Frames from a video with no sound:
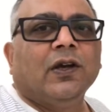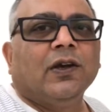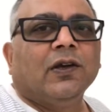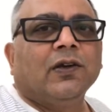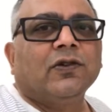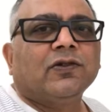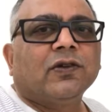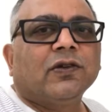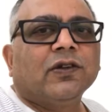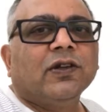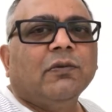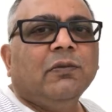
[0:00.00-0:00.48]

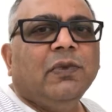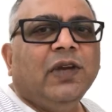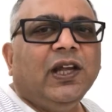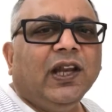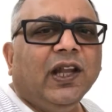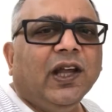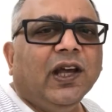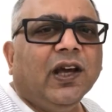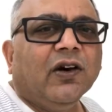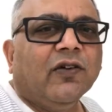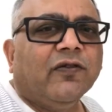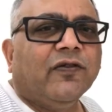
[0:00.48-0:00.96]
So the
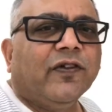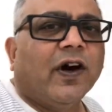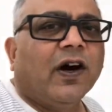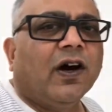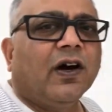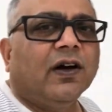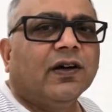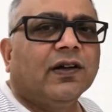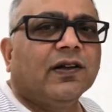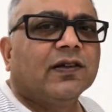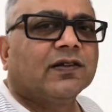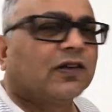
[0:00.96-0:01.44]
meaning of
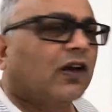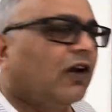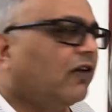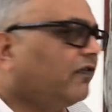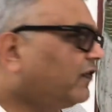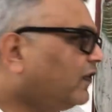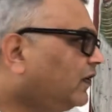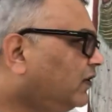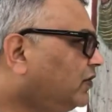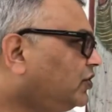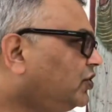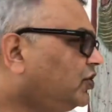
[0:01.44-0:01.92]
art is
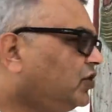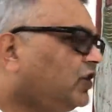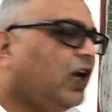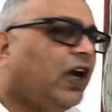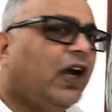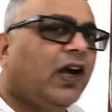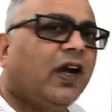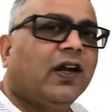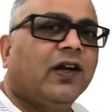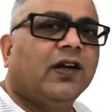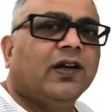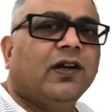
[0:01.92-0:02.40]
often
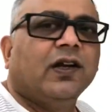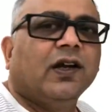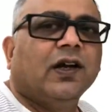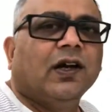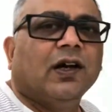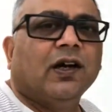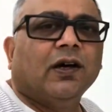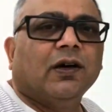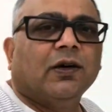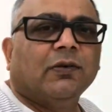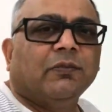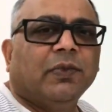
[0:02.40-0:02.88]
shared
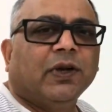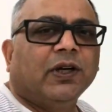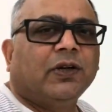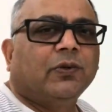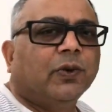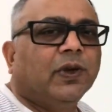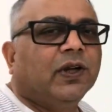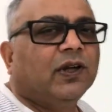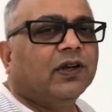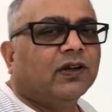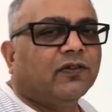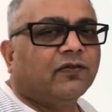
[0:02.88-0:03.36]

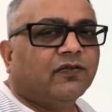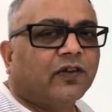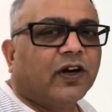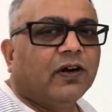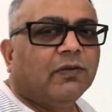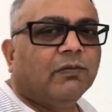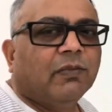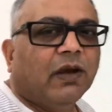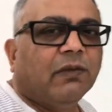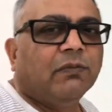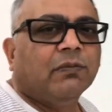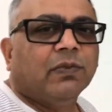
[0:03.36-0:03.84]
between
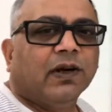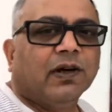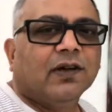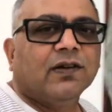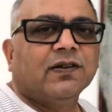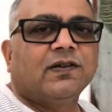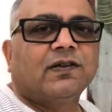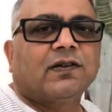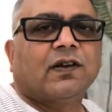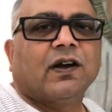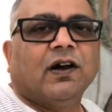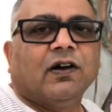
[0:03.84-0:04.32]
different
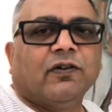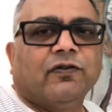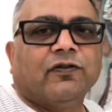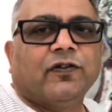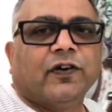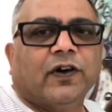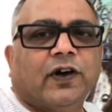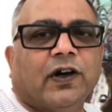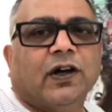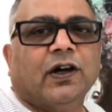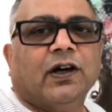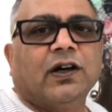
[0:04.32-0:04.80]
members of
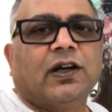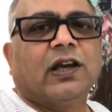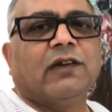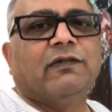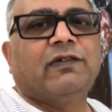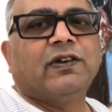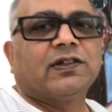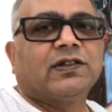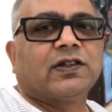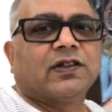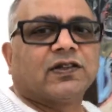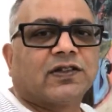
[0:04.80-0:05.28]
a
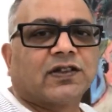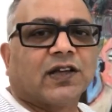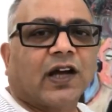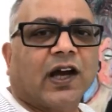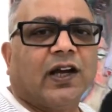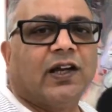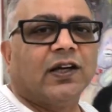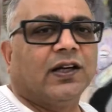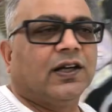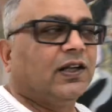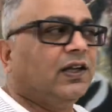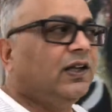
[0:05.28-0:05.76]
given
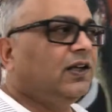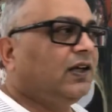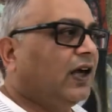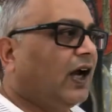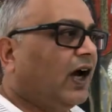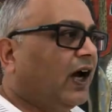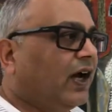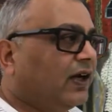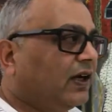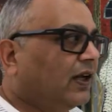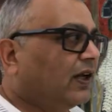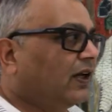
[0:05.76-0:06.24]
society,
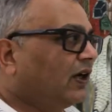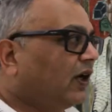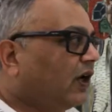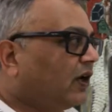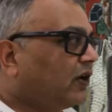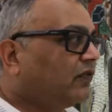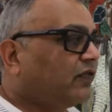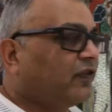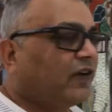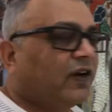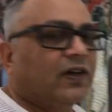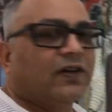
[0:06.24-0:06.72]
and a
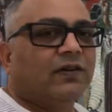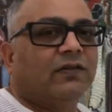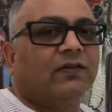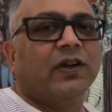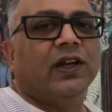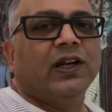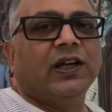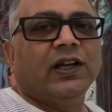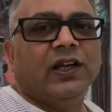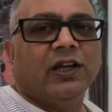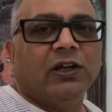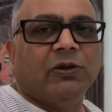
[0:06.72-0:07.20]
lot of it
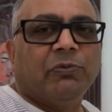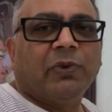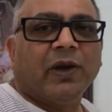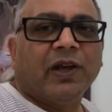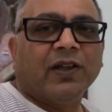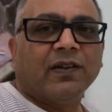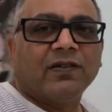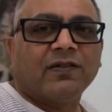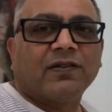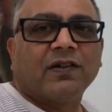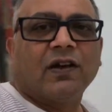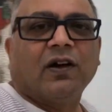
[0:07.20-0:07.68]
really
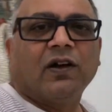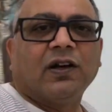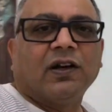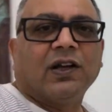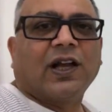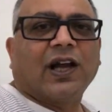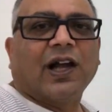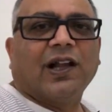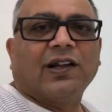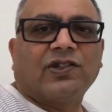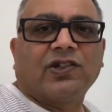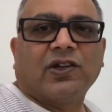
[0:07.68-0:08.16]
depends on
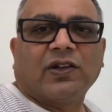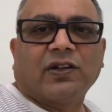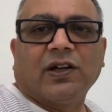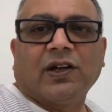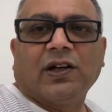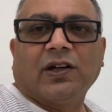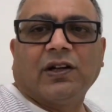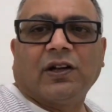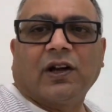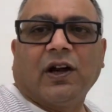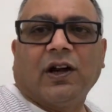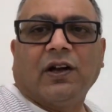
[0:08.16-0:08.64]

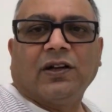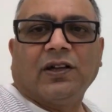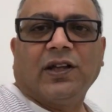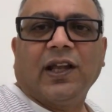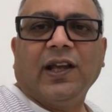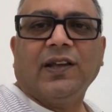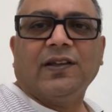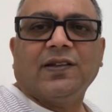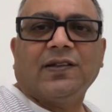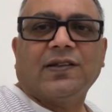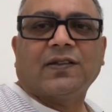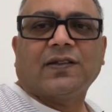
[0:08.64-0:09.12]
cultural
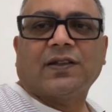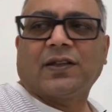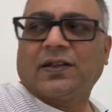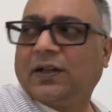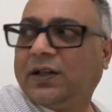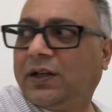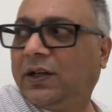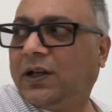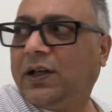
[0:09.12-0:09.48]
context.